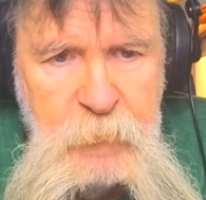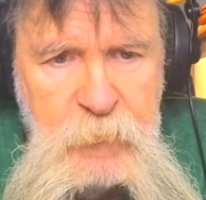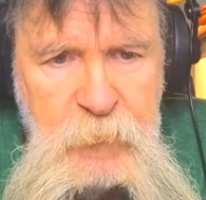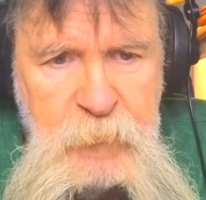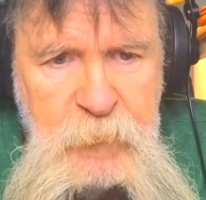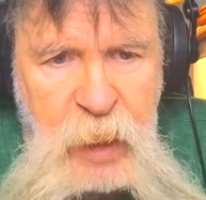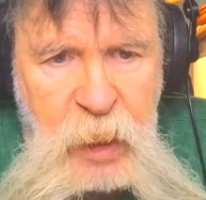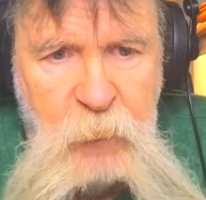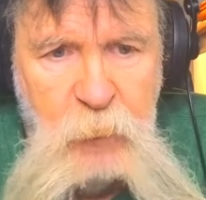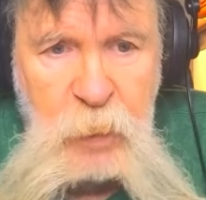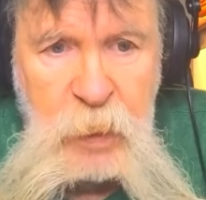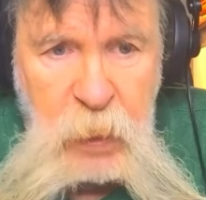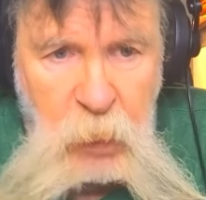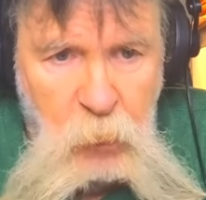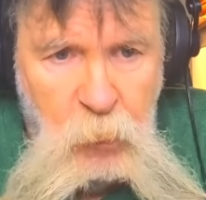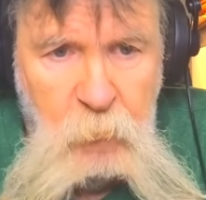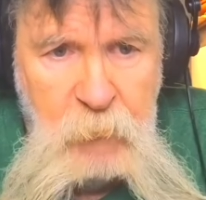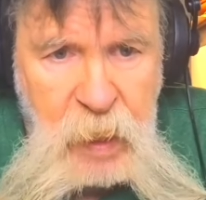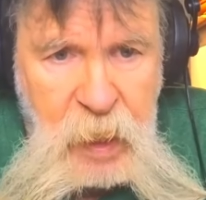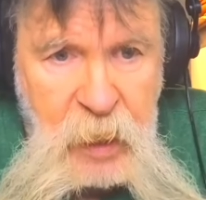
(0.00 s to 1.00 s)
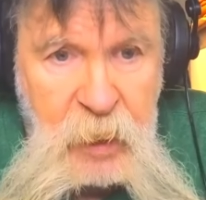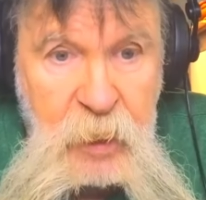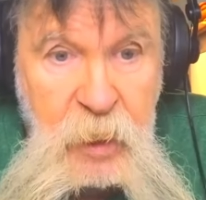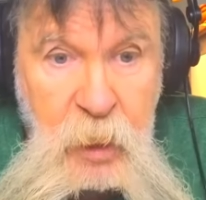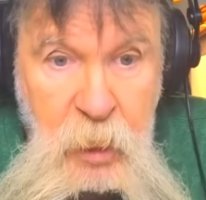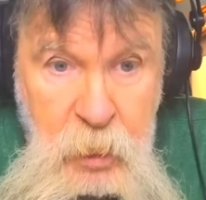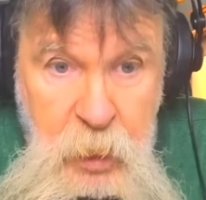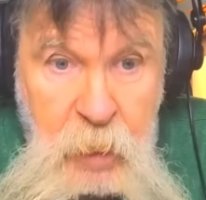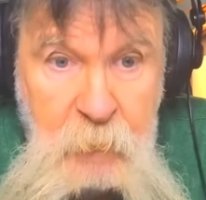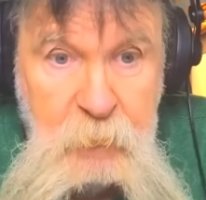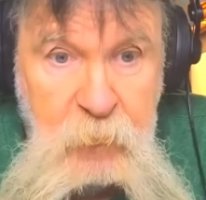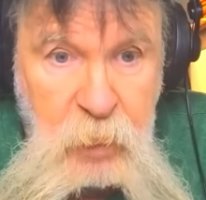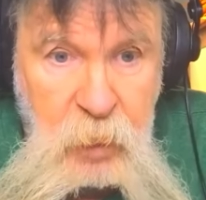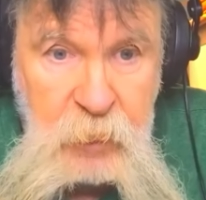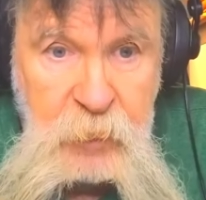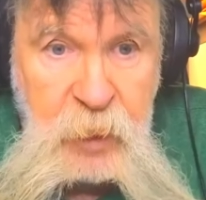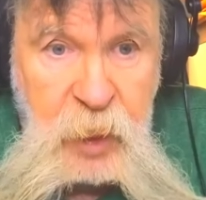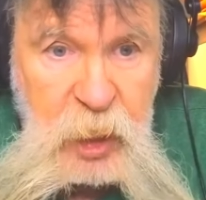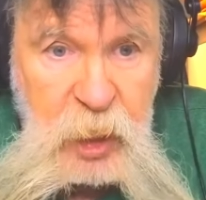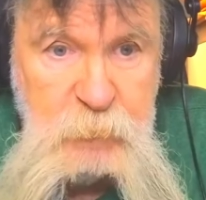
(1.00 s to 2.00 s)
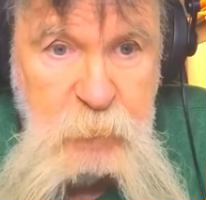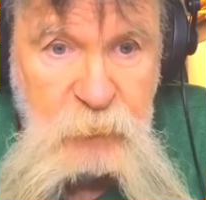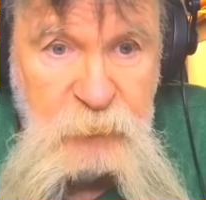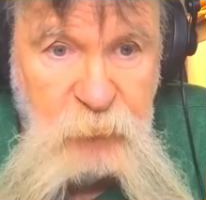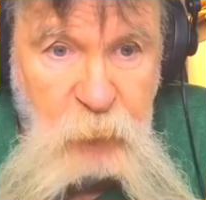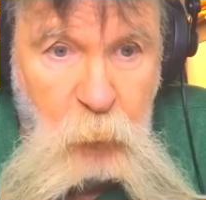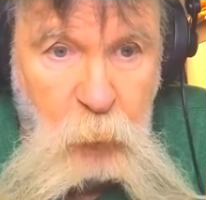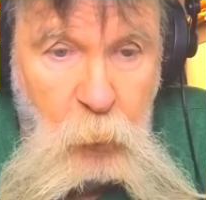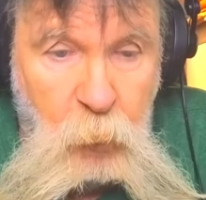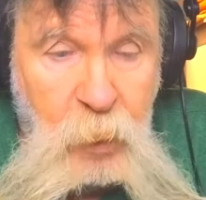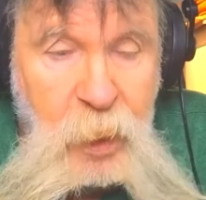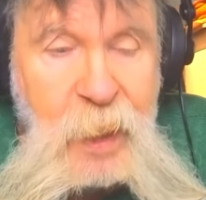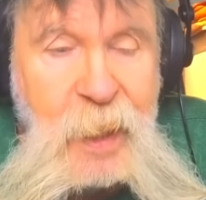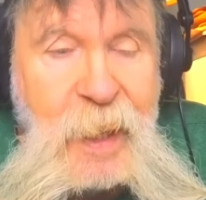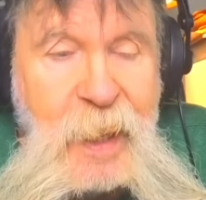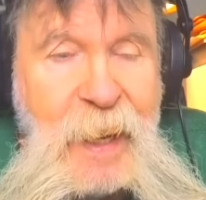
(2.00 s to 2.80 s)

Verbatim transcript: They would know about it a couple of days before.